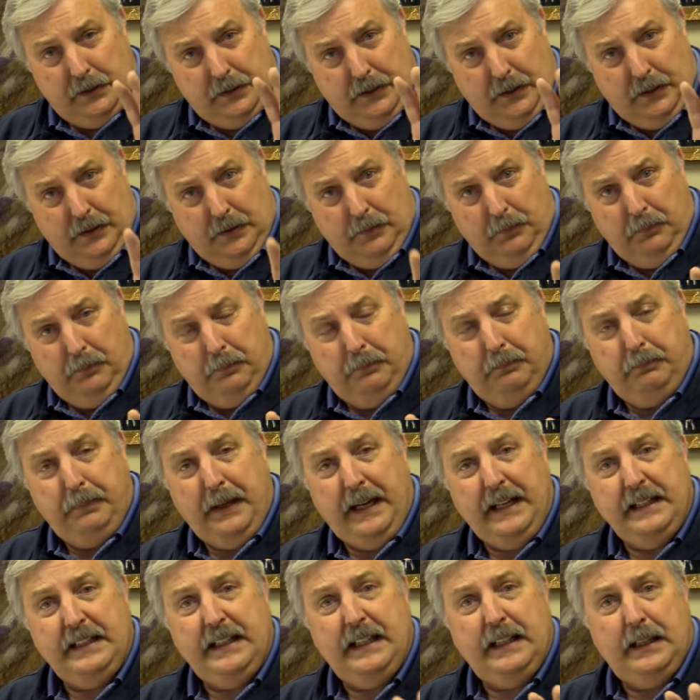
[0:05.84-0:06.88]
the
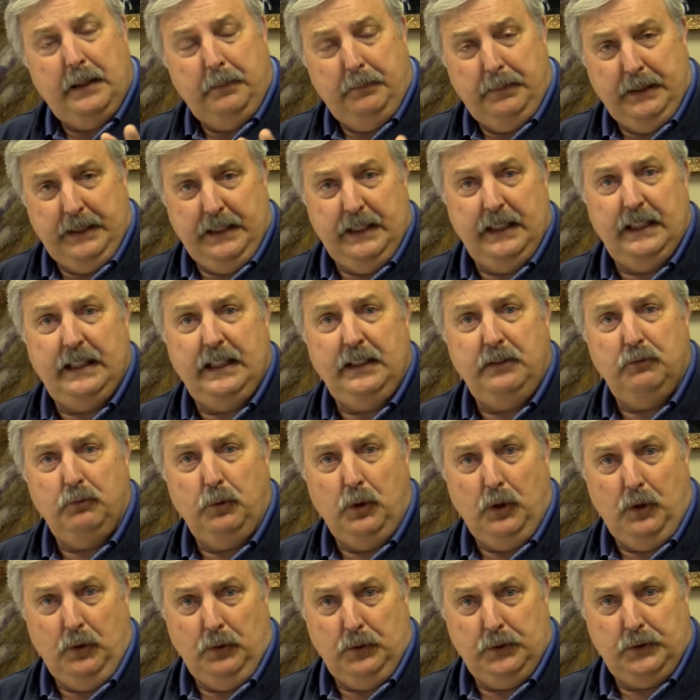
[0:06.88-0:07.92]
painting a beginning
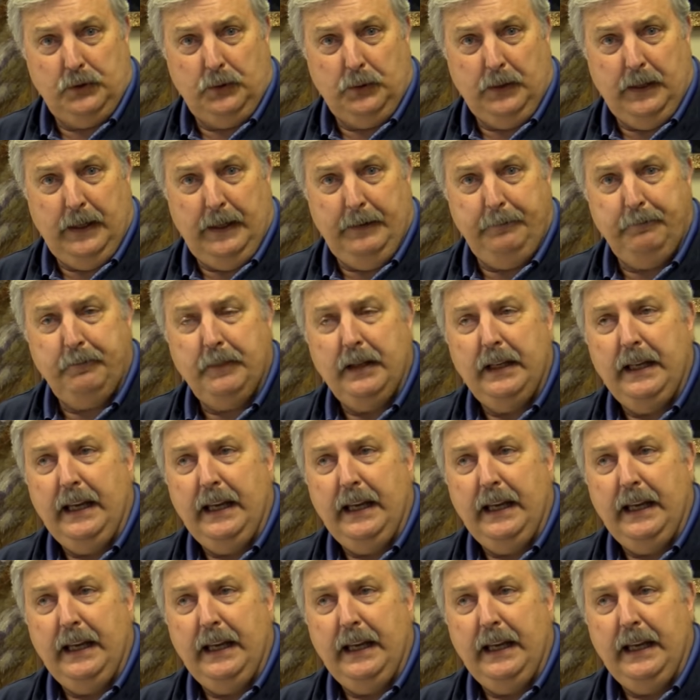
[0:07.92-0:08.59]
rose, okay?